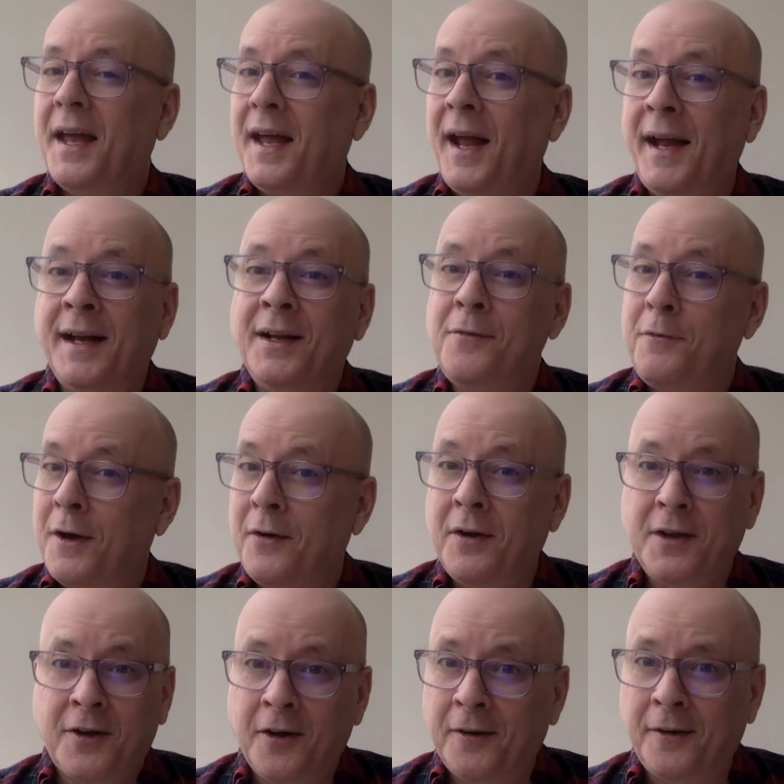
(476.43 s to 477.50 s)
and very
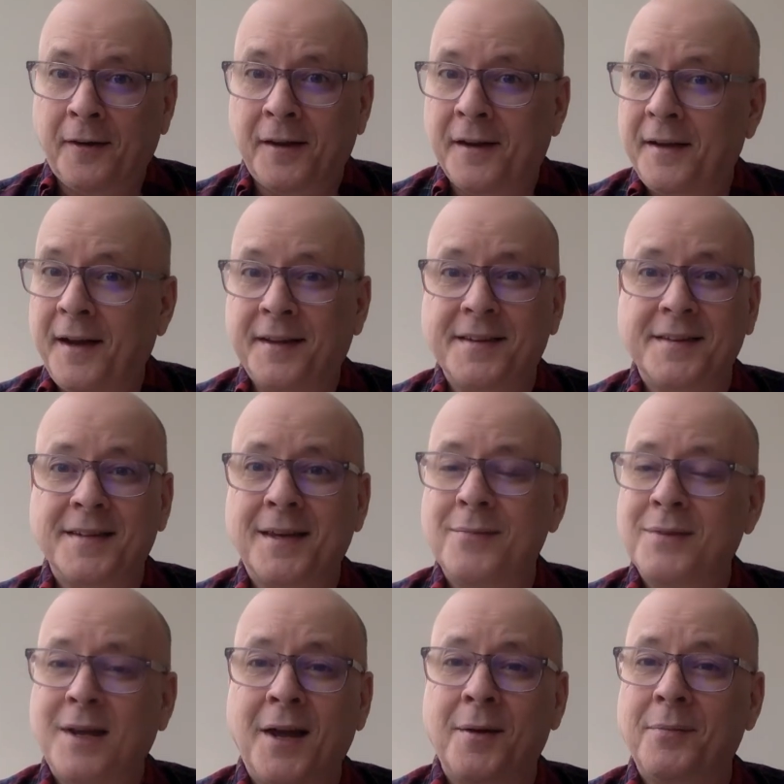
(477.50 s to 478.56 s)
cuddly at the same
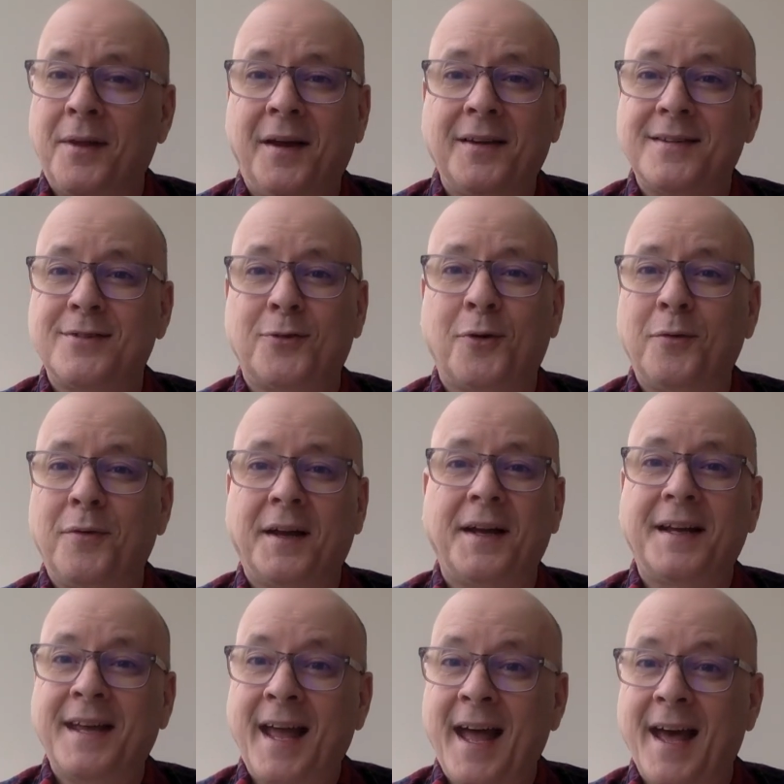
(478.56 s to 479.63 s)
time, like sort of like a
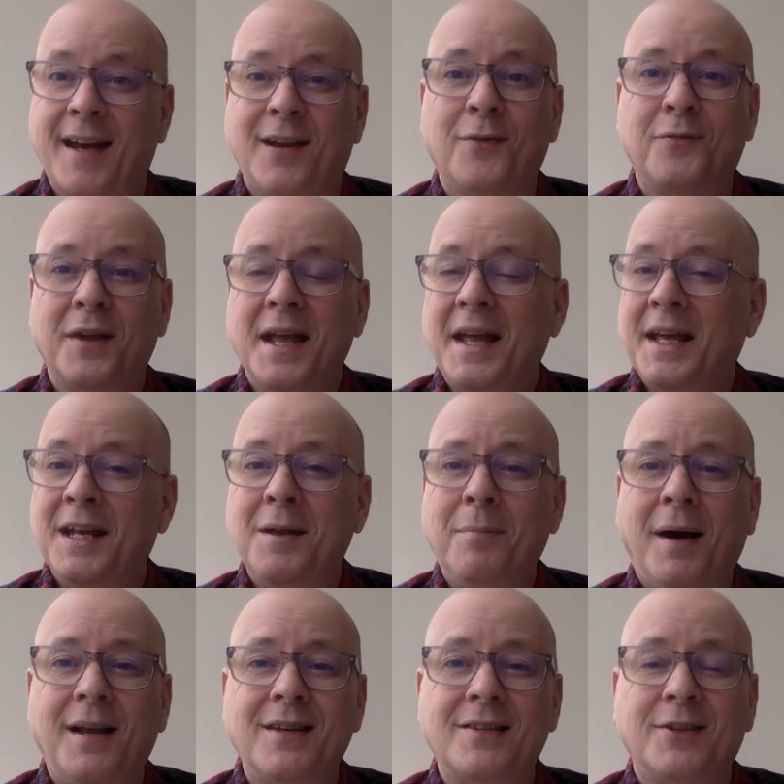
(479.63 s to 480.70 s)
cat. If
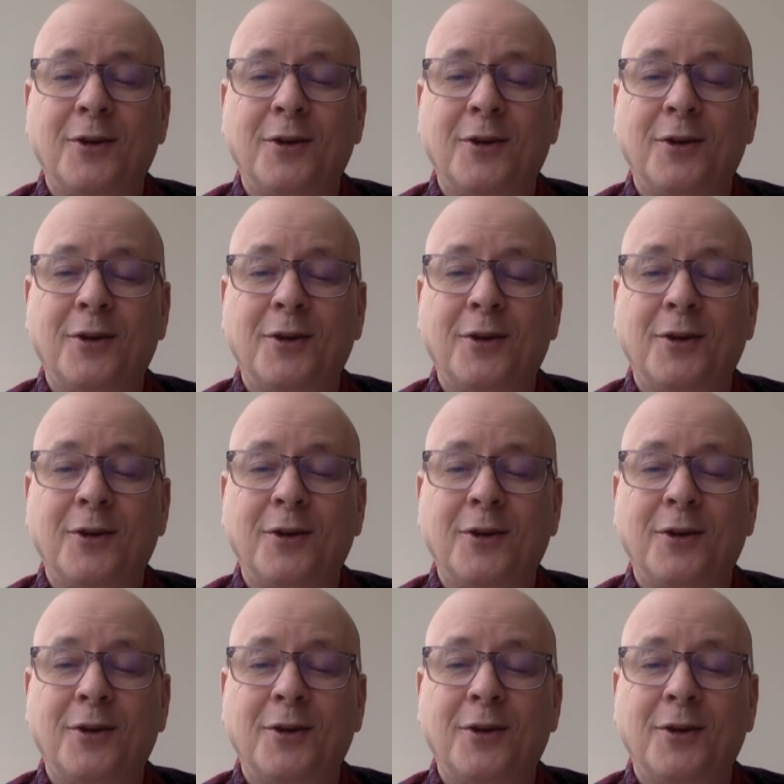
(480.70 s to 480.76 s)
anybody's